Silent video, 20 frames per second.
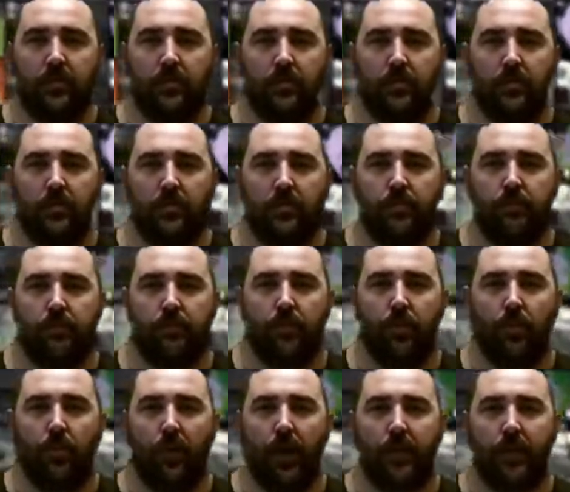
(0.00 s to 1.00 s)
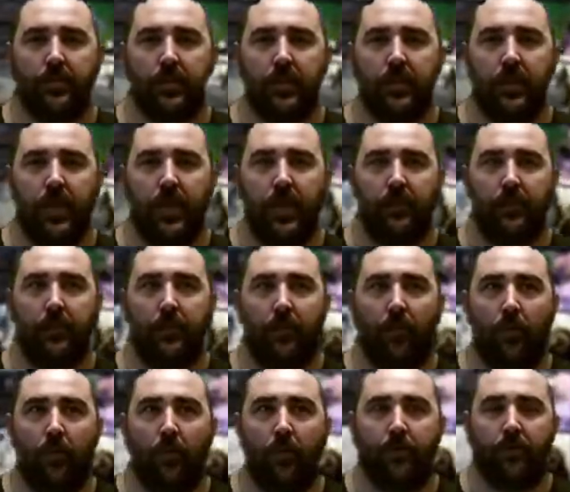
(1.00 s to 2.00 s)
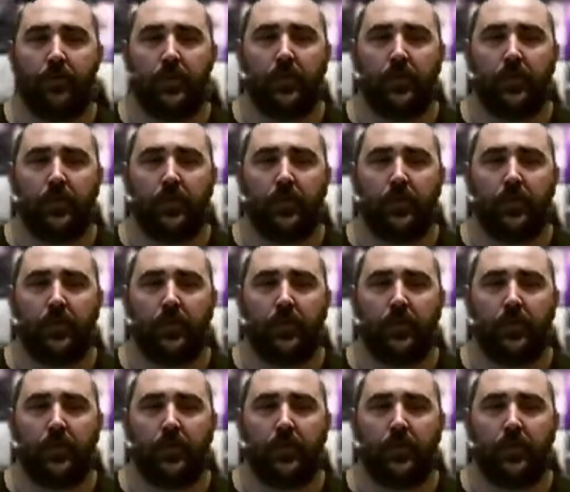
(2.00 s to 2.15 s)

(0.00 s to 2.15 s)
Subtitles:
to build apps and games for.